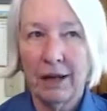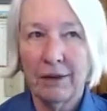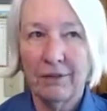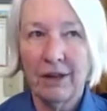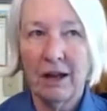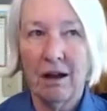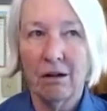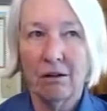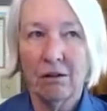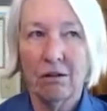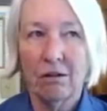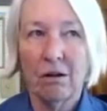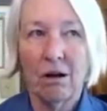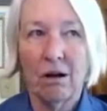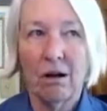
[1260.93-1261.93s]
by the
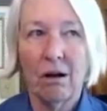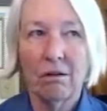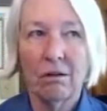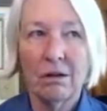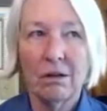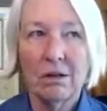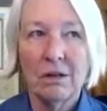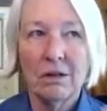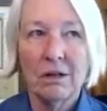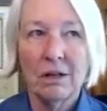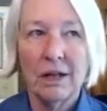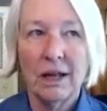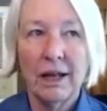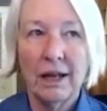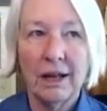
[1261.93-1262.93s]
alcohol.
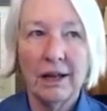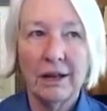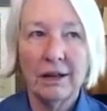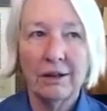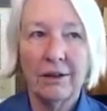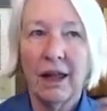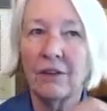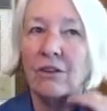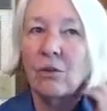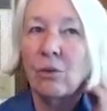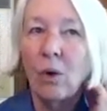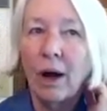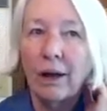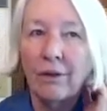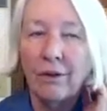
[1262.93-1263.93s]
And
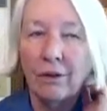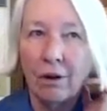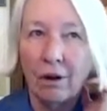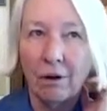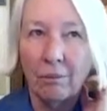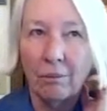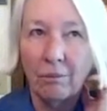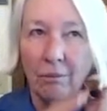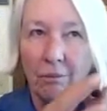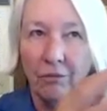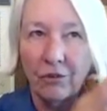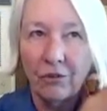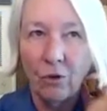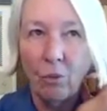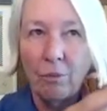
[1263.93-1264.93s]
that's why there are
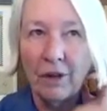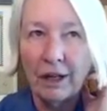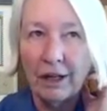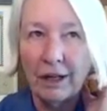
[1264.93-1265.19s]
so